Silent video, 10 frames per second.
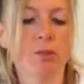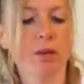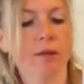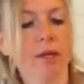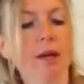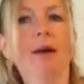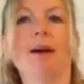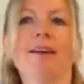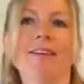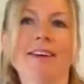with.
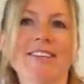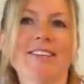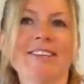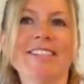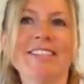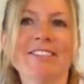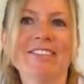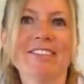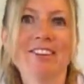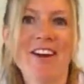All right, so let's give
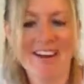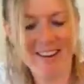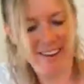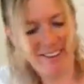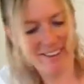it a try.